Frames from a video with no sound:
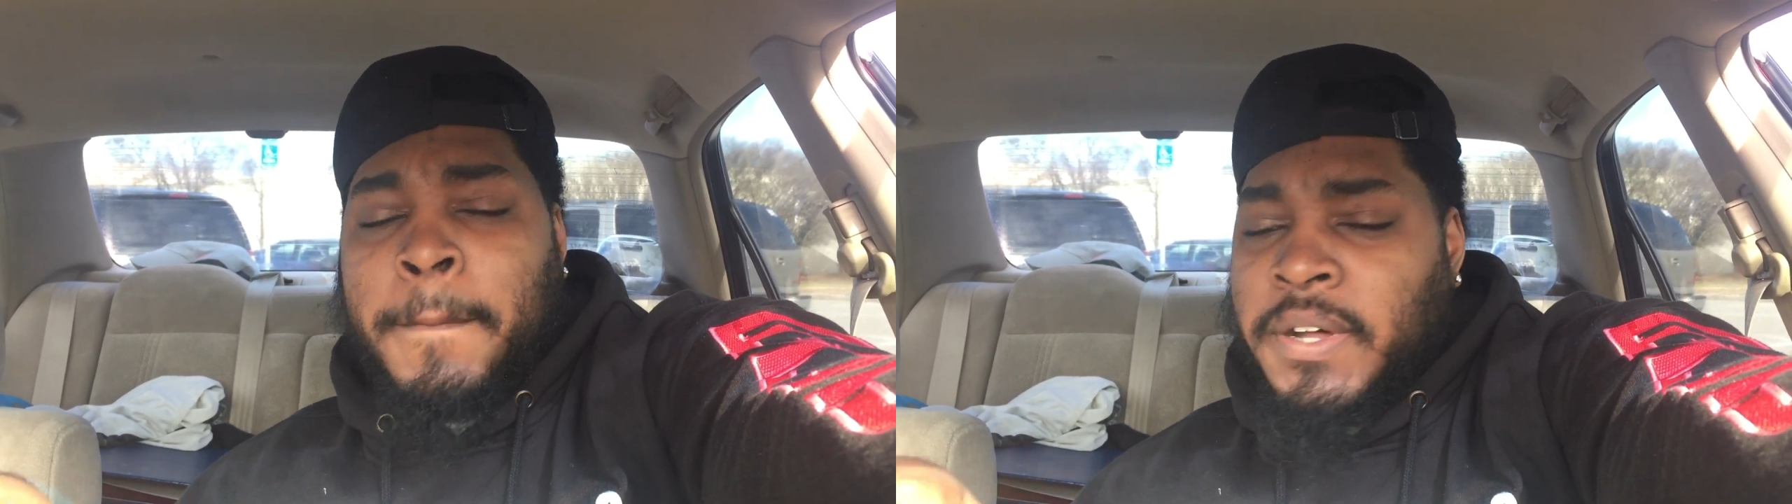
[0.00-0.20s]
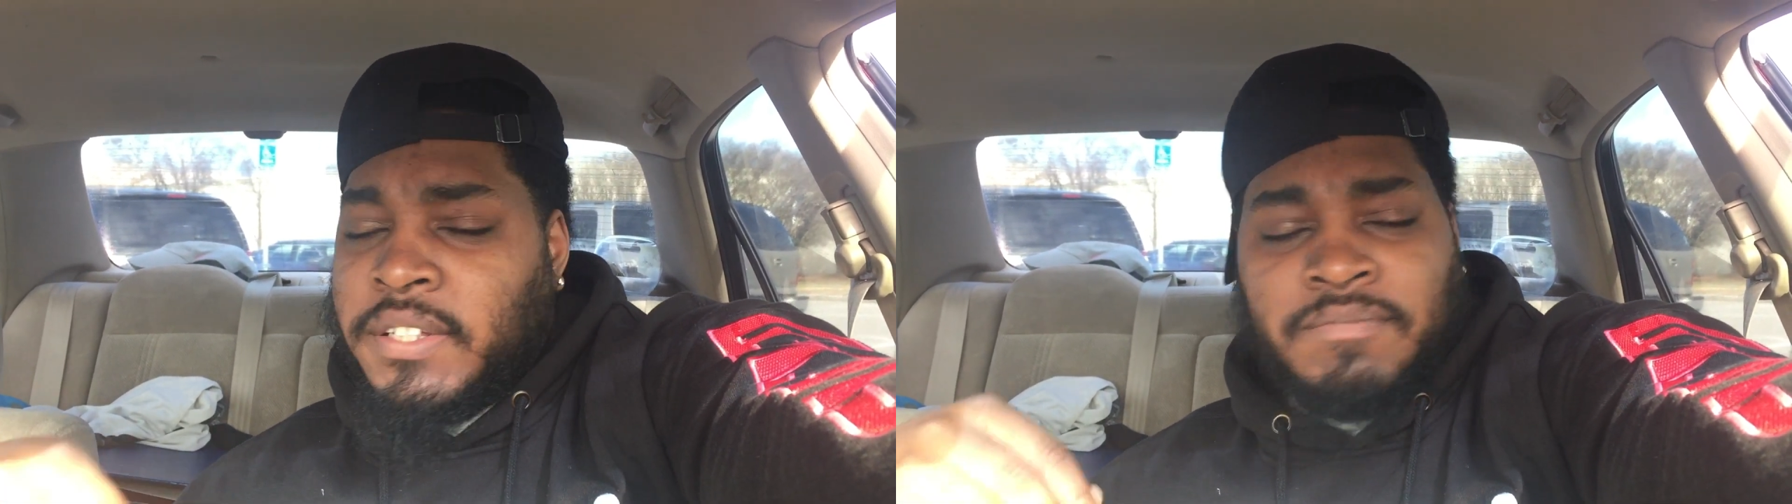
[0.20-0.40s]

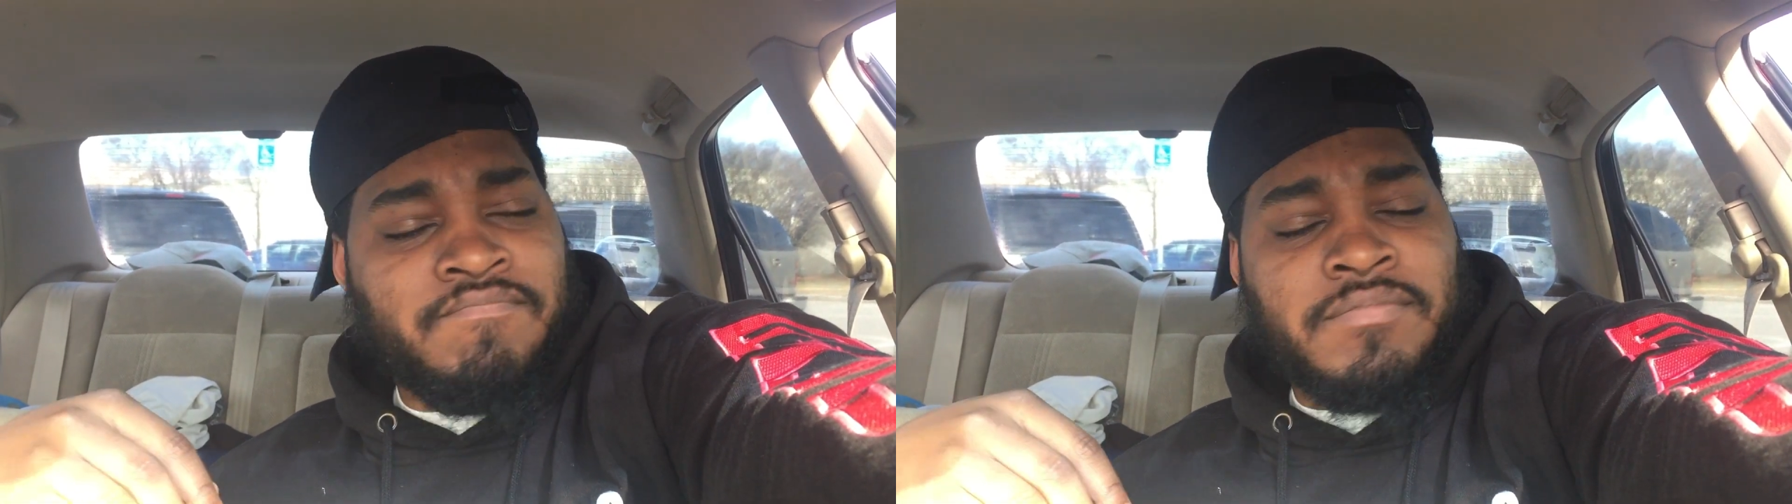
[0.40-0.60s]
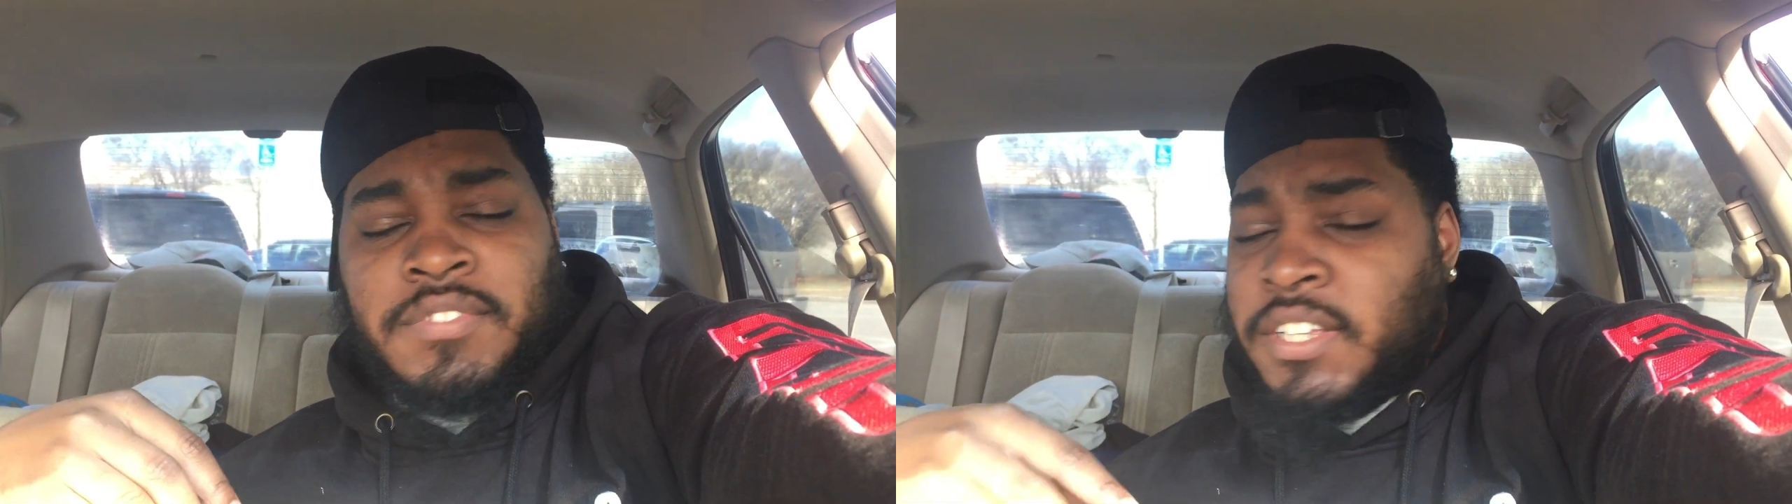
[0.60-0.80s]
But
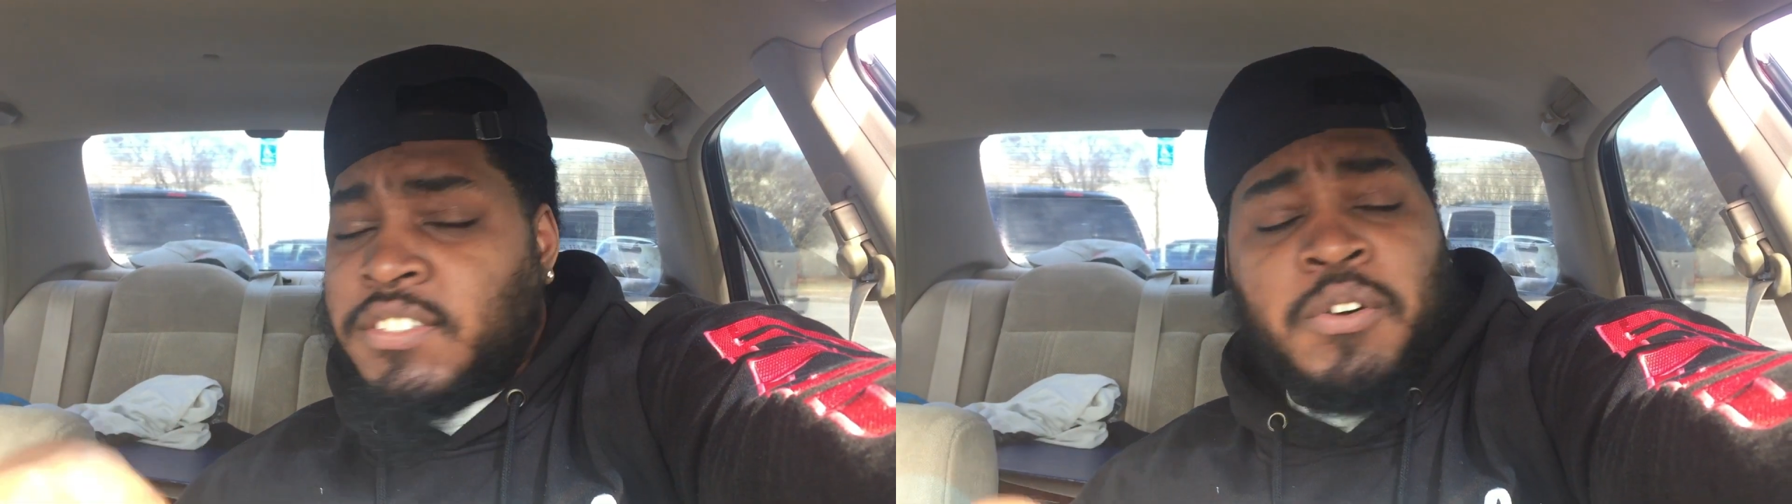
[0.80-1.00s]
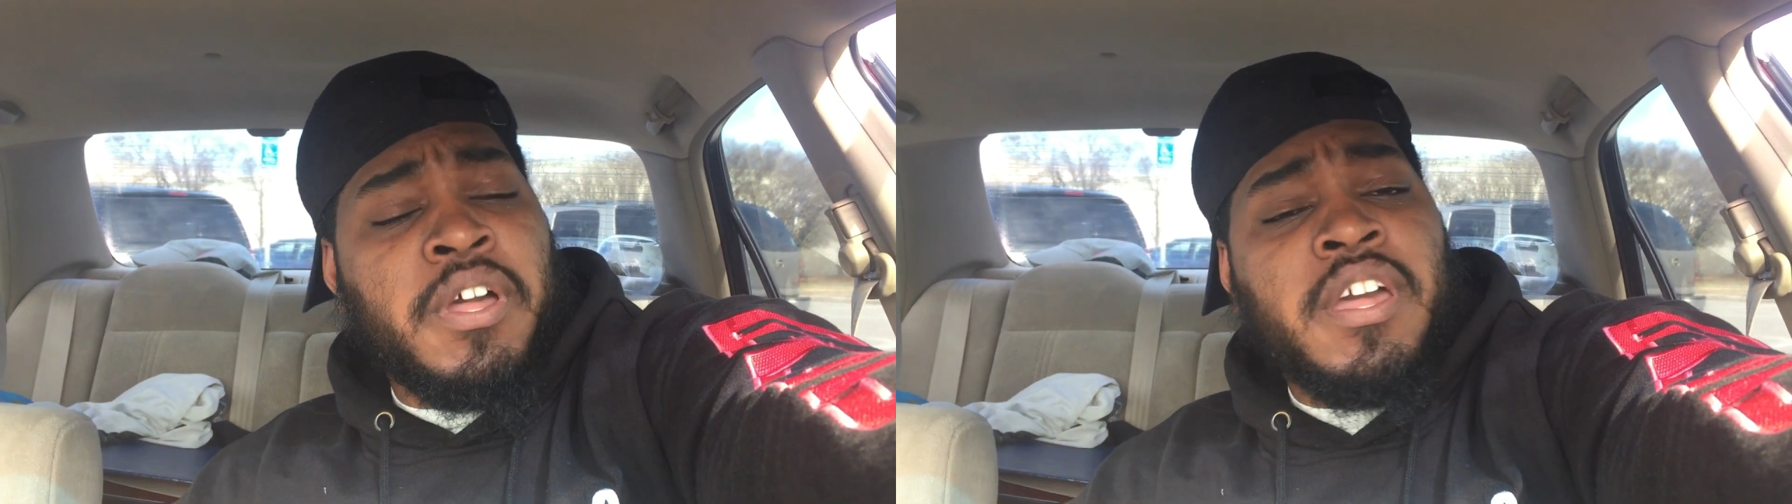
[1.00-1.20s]

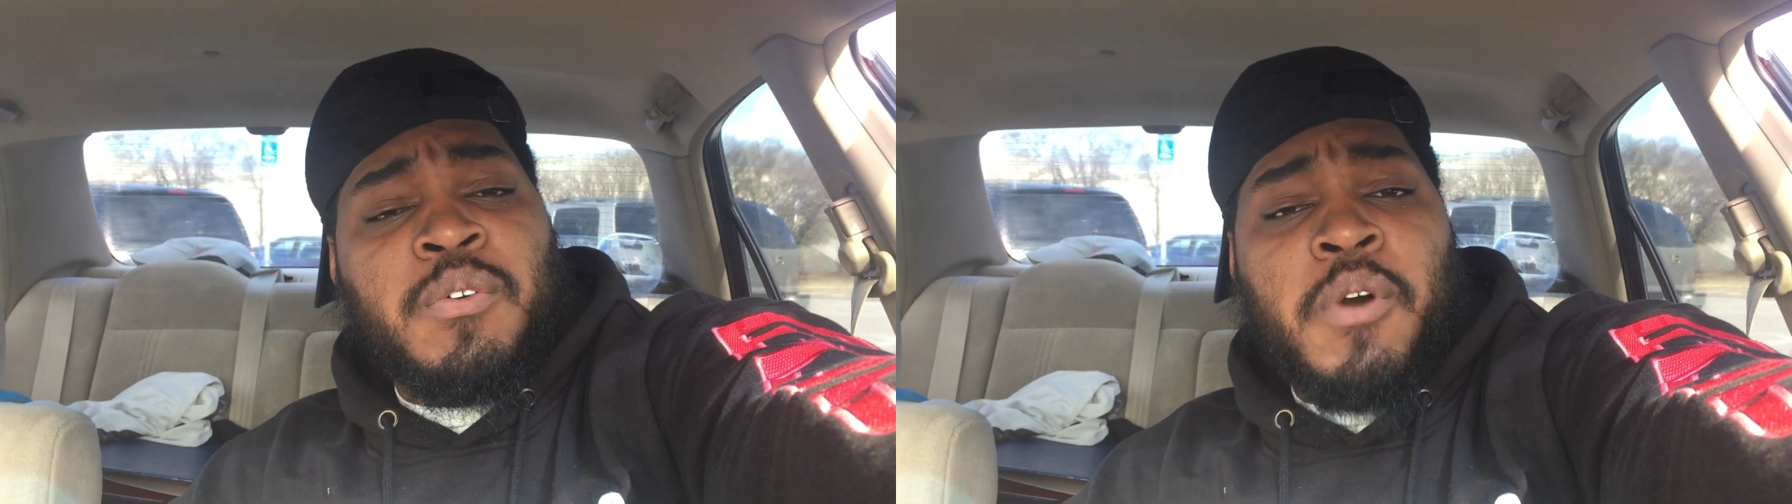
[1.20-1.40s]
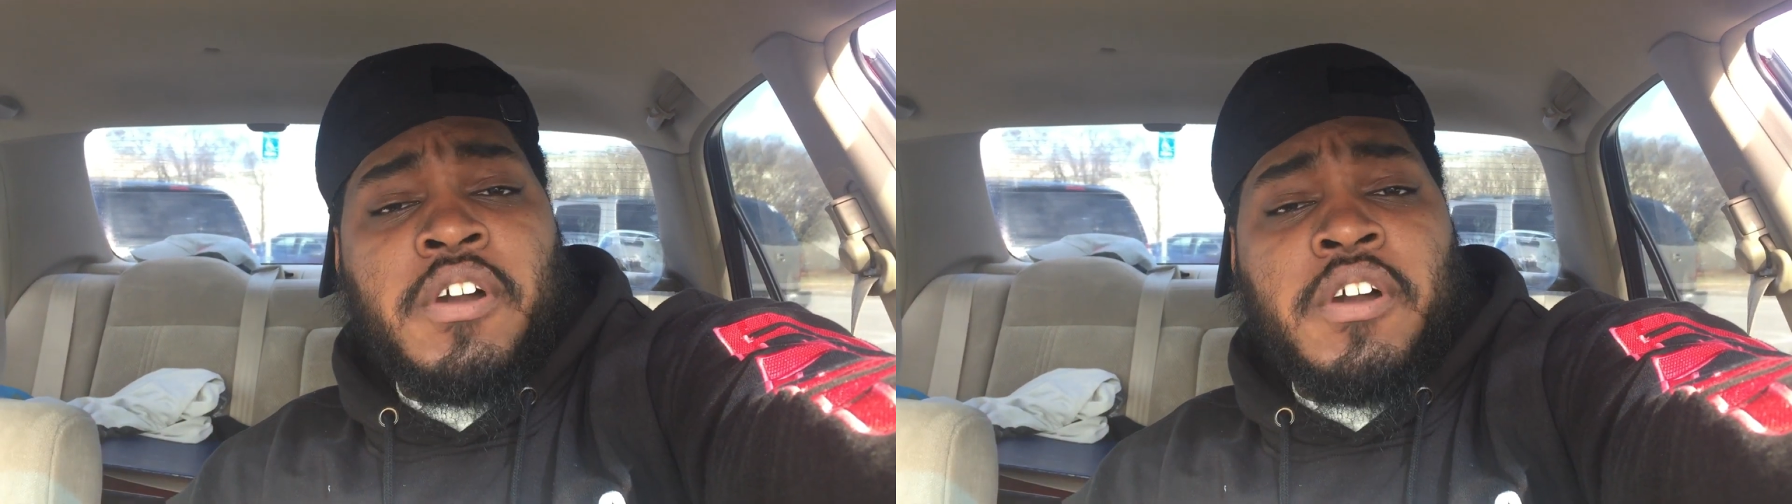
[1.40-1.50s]
let's go ahead and